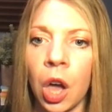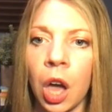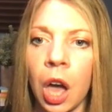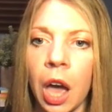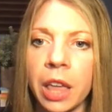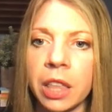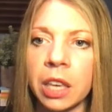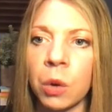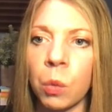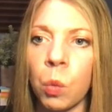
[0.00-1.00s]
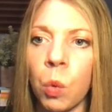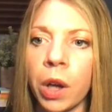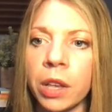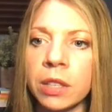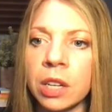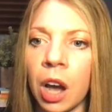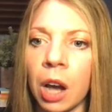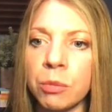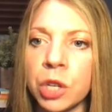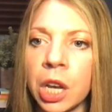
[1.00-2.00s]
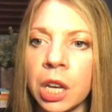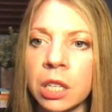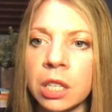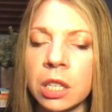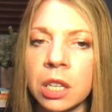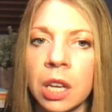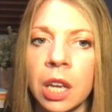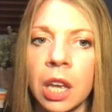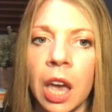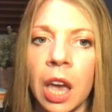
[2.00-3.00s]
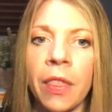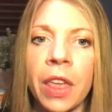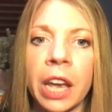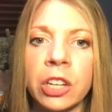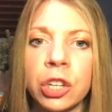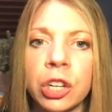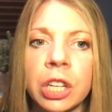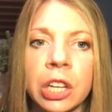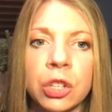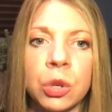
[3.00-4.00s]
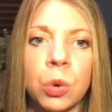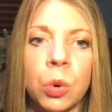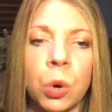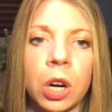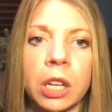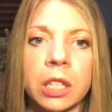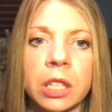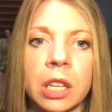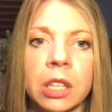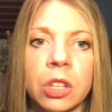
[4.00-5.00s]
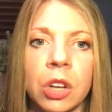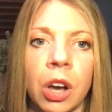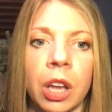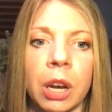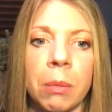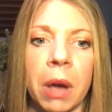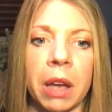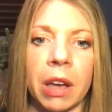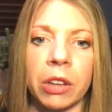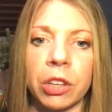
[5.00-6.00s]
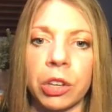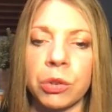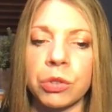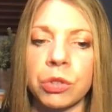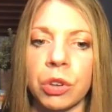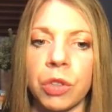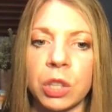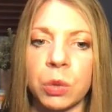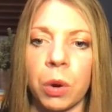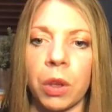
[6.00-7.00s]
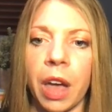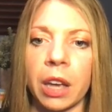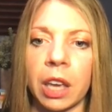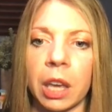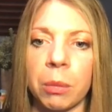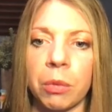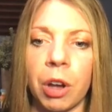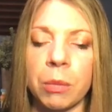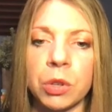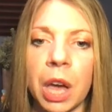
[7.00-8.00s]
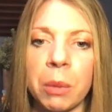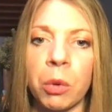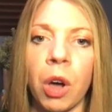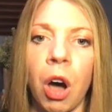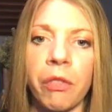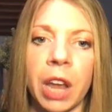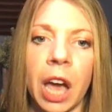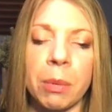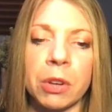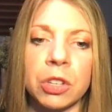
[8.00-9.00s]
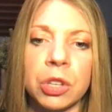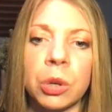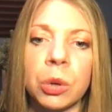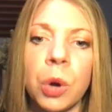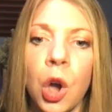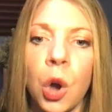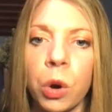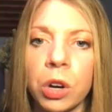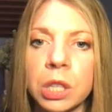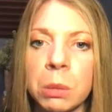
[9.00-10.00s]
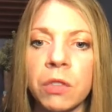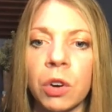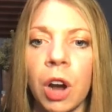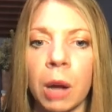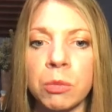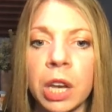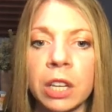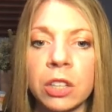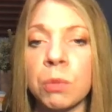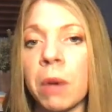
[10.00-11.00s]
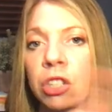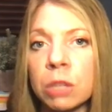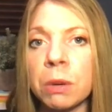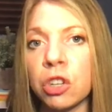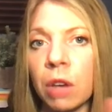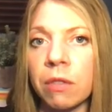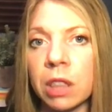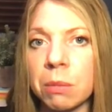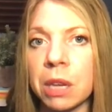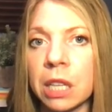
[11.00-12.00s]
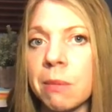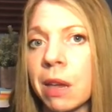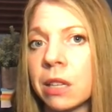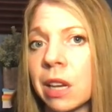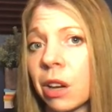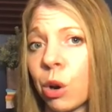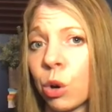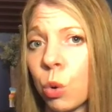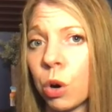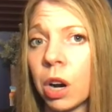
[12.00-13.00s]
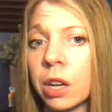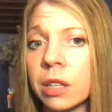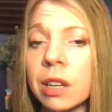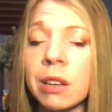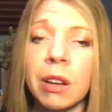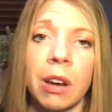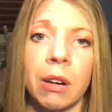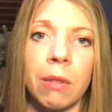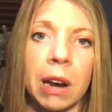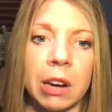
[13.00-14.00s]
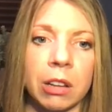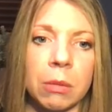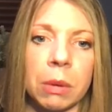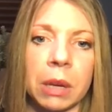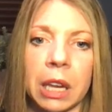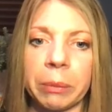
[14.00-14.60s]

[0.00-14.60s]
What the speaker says: I think it was an object, and turned it into core content on my values. So that's where that came from. So that will often happen too, where some of your objects, you might just be shoving them in as metadata or core content right here in the beginning.